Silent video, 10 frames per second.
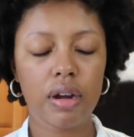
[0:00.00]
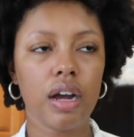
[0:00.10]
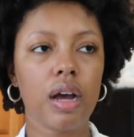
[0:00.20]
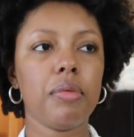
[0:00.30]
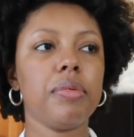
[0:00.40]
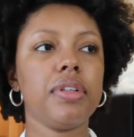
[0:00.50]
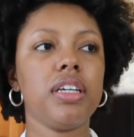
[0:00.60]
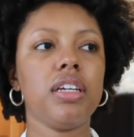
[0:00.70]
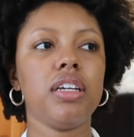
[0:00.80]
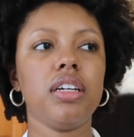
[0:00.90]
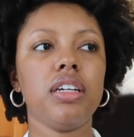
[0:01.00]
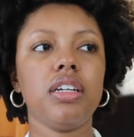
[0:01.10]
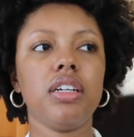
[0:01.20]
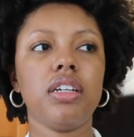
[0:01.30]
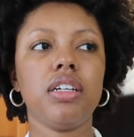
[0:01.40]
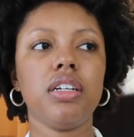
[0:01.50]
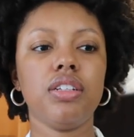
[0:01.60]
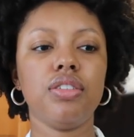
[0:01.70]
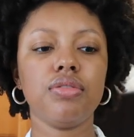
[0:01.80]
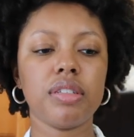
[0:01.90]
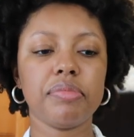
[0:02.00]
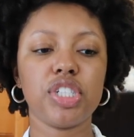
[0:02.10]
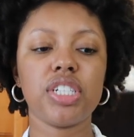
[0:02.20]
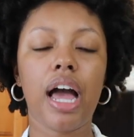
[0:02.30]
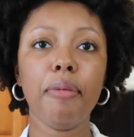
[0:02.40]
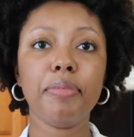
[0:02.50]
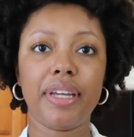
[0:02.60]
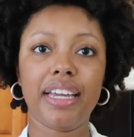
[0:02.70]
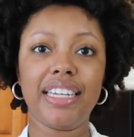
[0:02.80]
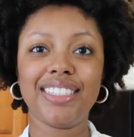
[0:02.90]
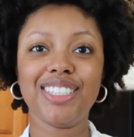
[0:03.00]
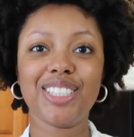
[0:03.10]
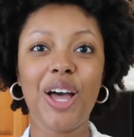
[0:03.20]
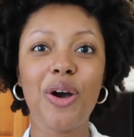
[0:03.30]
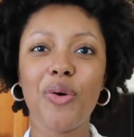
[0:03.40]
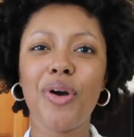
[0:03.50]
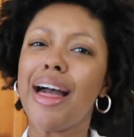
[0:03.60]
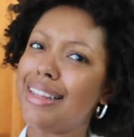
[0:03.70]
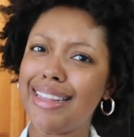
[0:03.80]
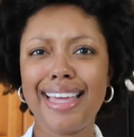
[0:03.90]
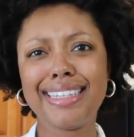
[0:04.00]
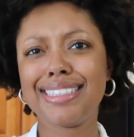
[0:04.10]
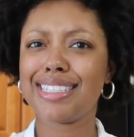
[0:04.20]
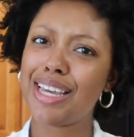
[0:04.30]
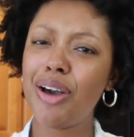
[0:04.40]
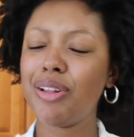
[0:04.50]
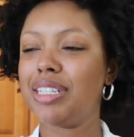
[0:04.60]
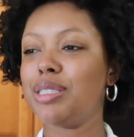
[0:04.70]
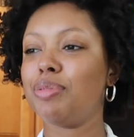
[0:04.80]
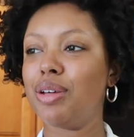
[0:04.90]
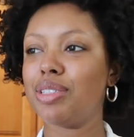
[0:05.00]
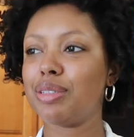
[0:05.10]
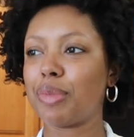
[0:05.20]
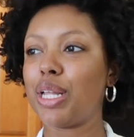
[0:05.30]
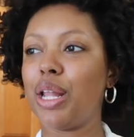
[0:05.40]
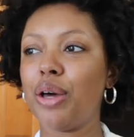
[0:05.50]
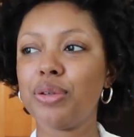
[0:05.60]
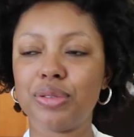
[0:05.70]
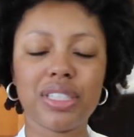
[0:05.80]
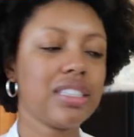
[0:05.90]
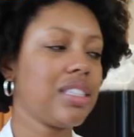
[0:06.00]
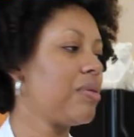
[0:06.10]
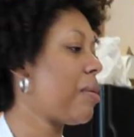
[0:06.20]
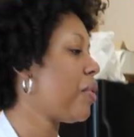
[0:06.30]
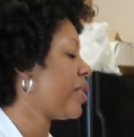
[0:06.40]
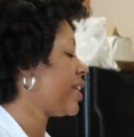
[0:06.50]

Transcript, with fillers: probably do some shopping. So let's go. Let's put on some clothes. Let's see what I'm gonna